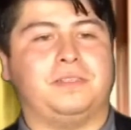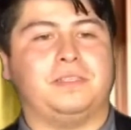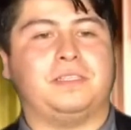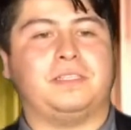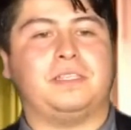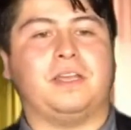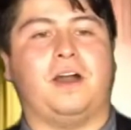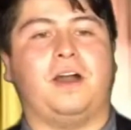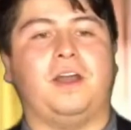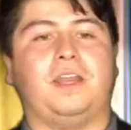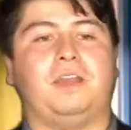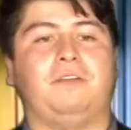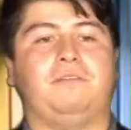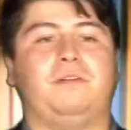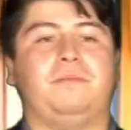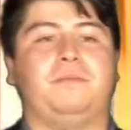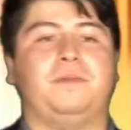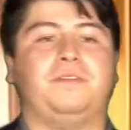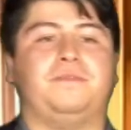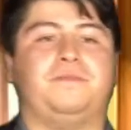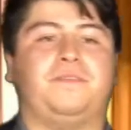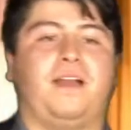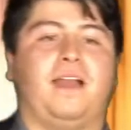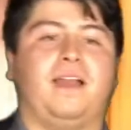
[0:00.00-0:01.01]
Saudi
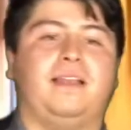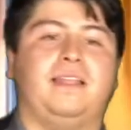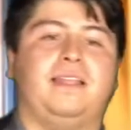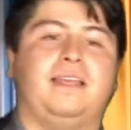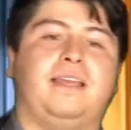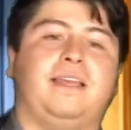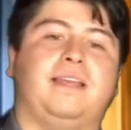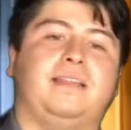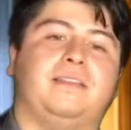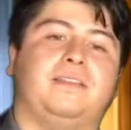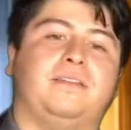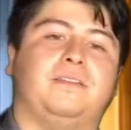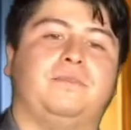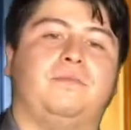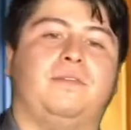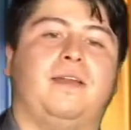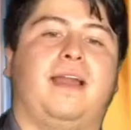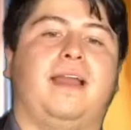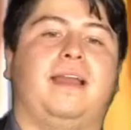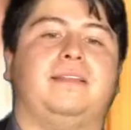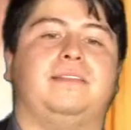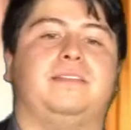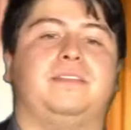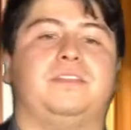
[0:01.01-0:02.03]
women finally get the
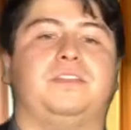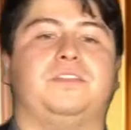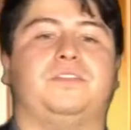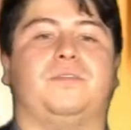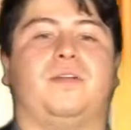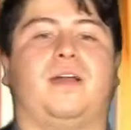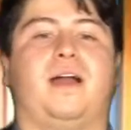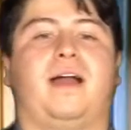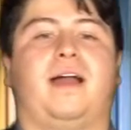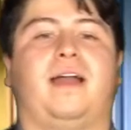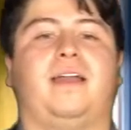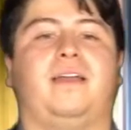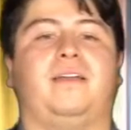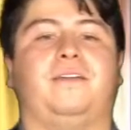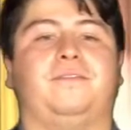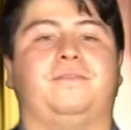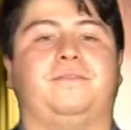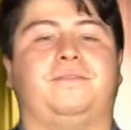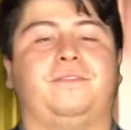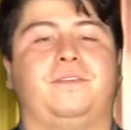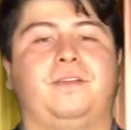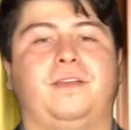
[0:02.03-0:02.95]
right to drive.